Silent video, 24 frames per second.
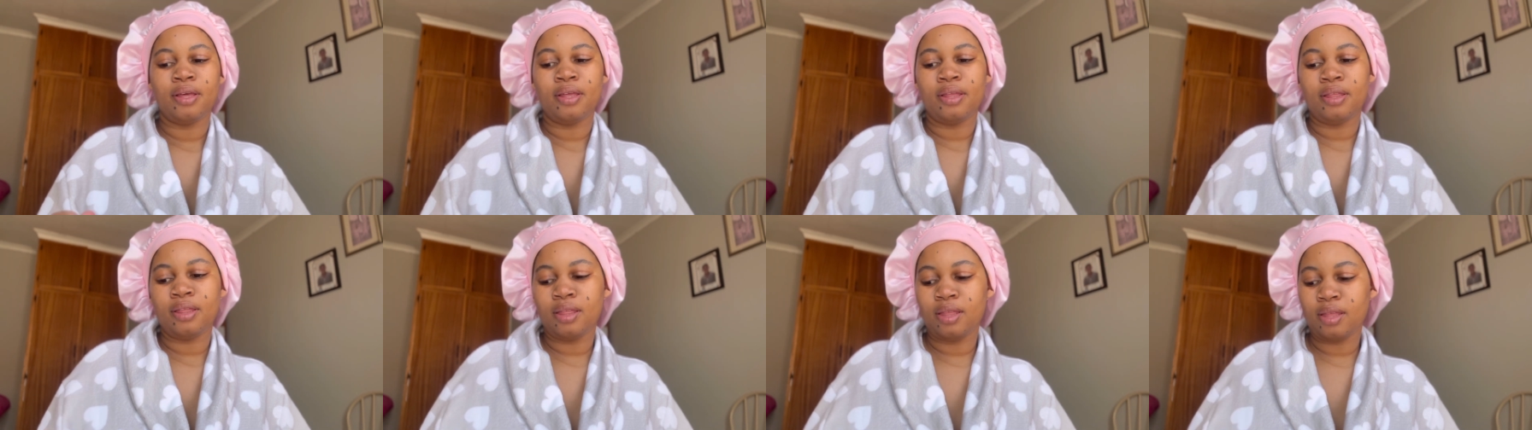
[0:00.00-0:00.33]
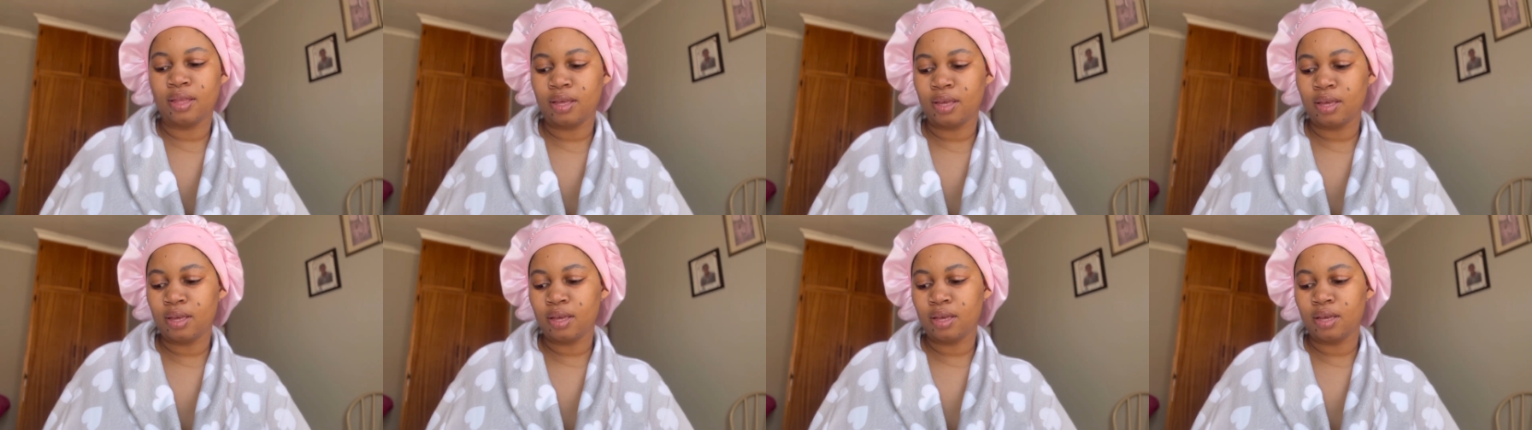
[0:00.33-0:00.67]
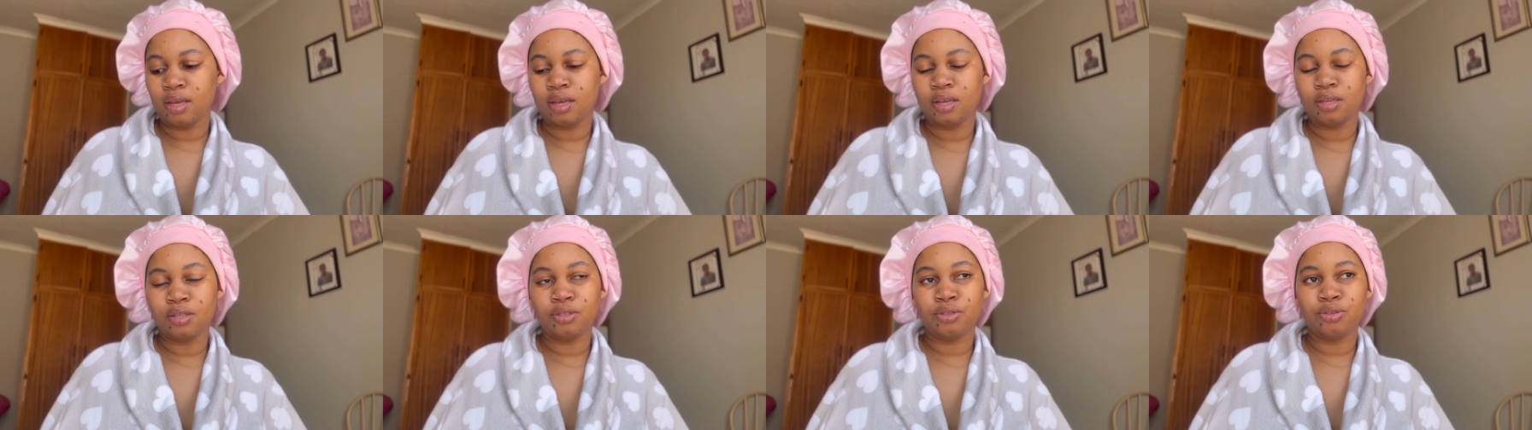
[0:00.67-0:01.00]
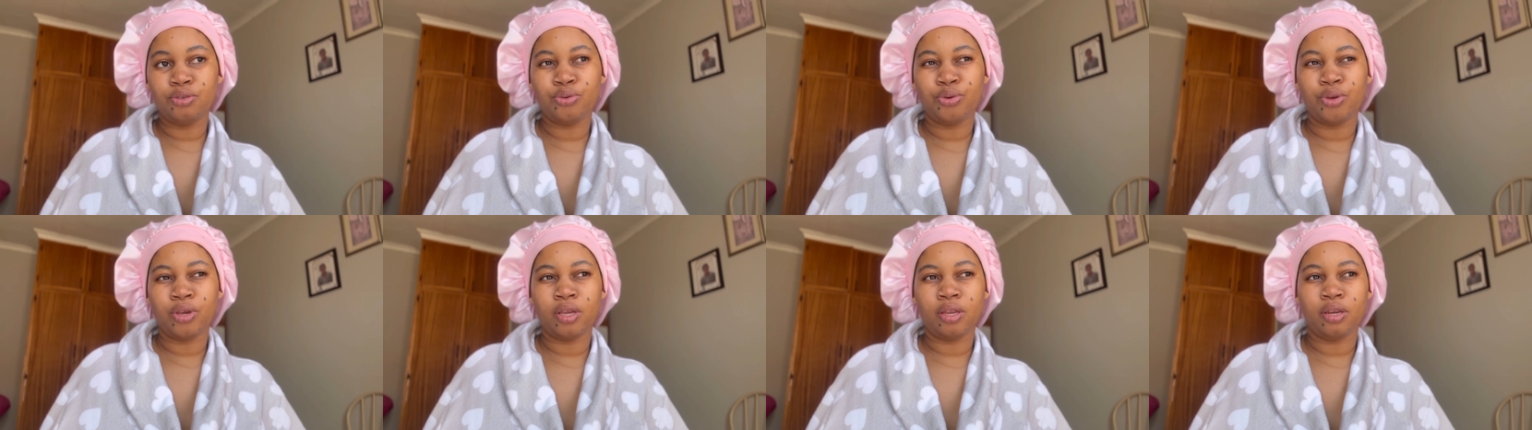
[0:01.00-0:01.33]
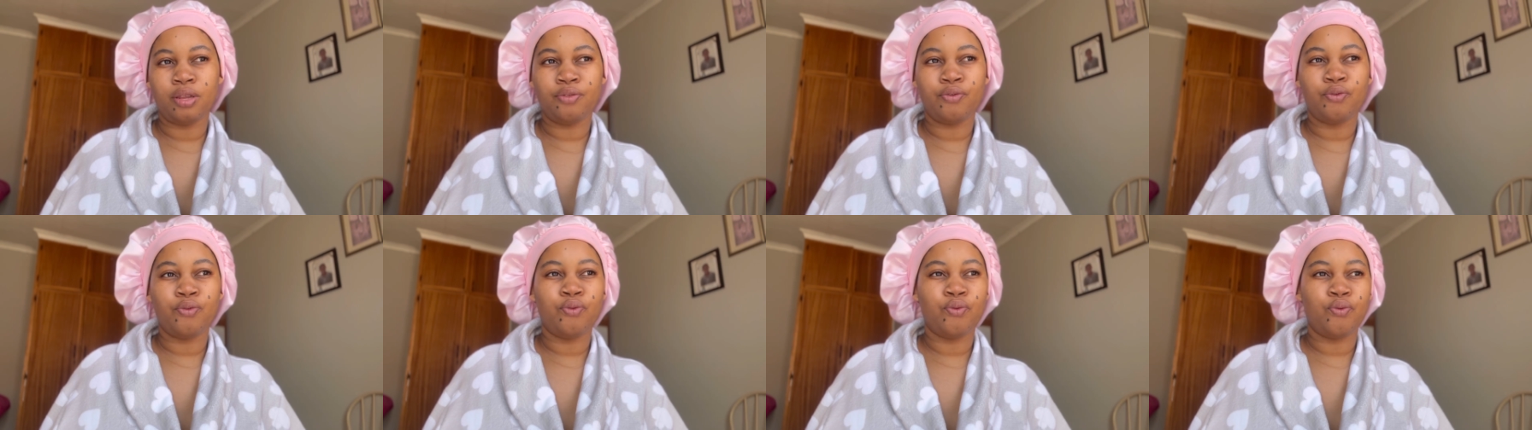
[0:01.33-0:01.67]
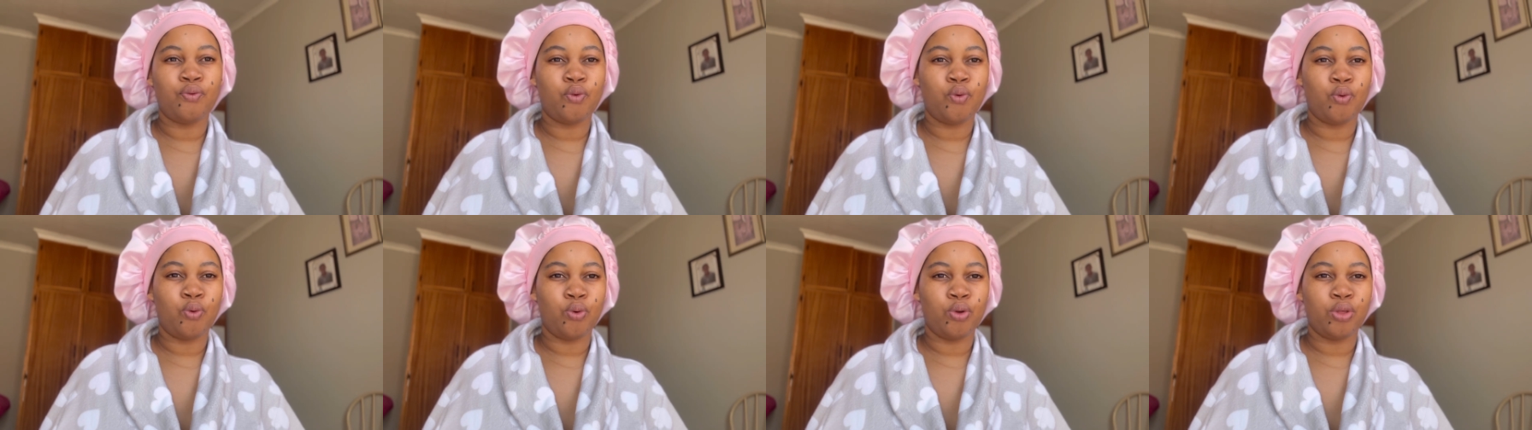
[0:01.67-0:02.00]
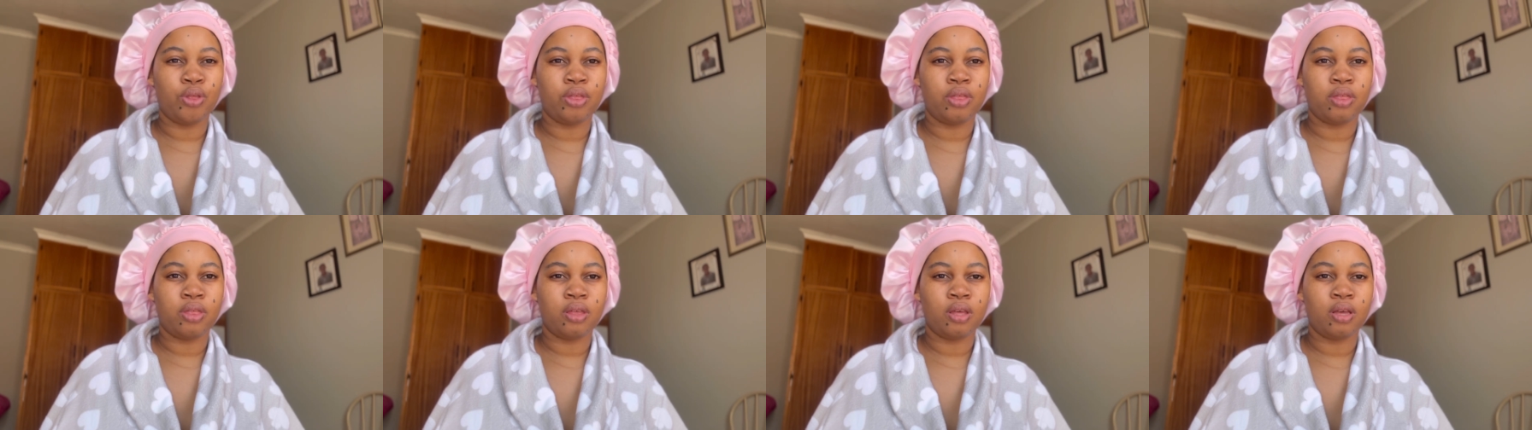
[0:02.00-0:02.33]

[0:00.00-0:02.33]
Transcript: the 24th